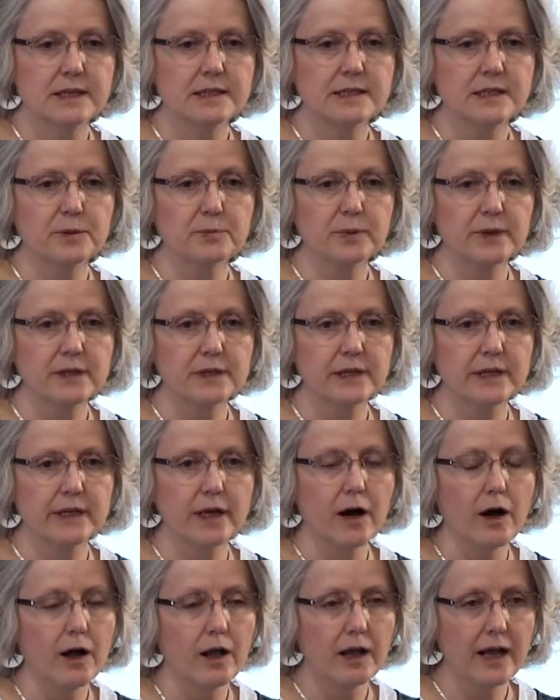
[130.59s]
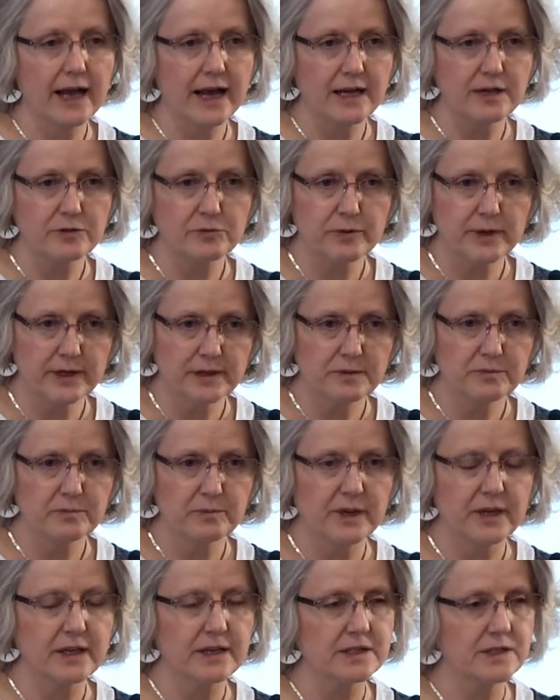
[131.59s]
typically all handwritten
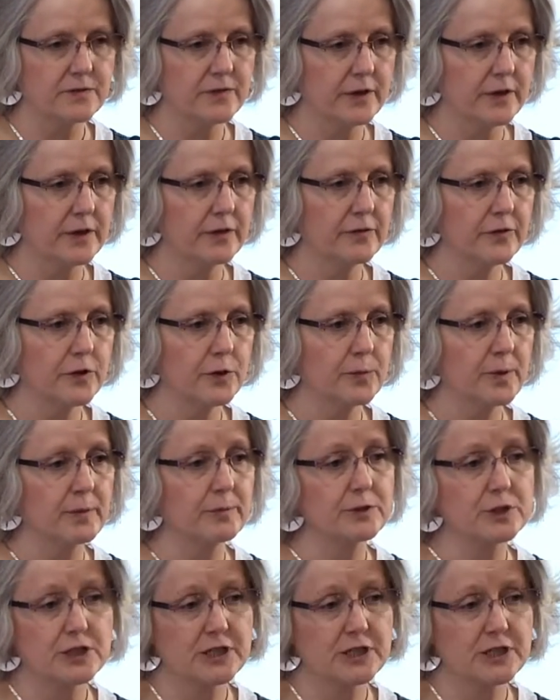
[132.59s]
because very few people.